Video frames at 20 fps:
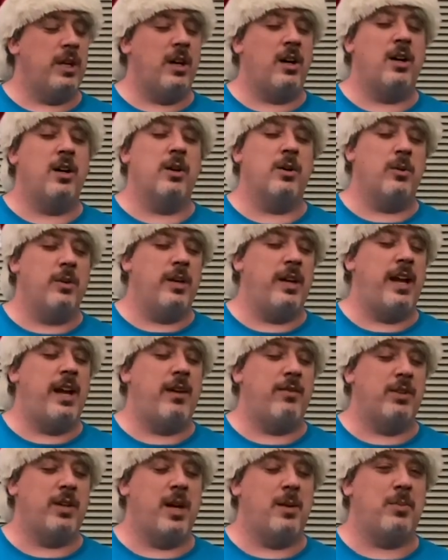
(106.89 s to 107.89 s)
We are going to
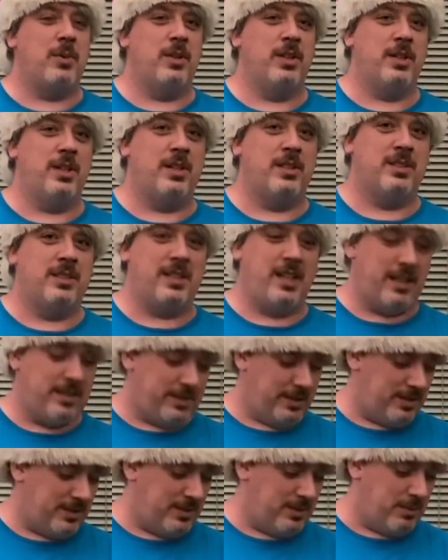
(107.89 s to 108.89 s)
have a couple adult
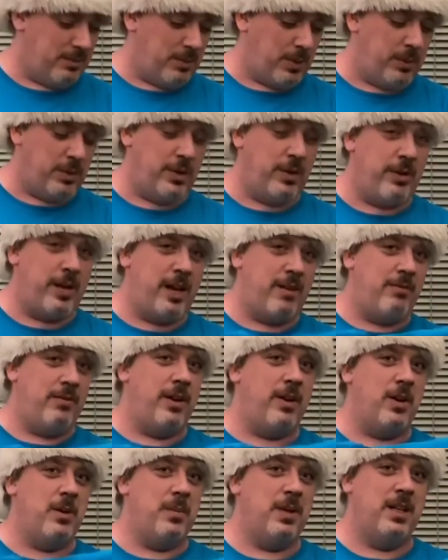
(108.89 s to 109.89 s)
sizes, but we don't have
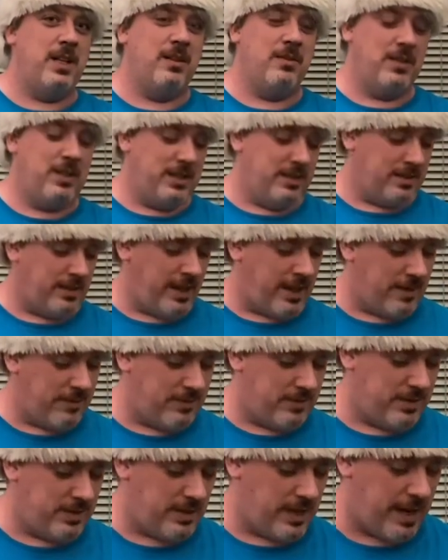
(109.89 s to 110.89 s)
very many of these
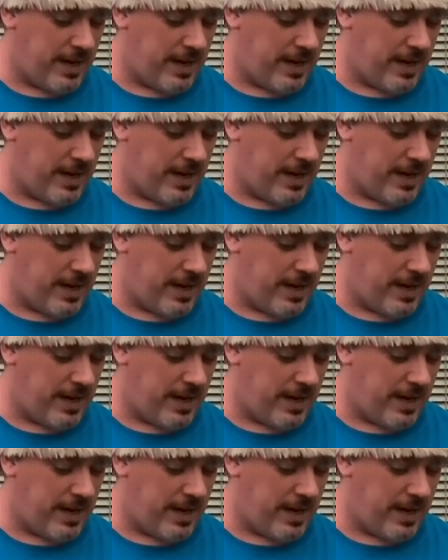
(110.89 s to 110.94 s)
left.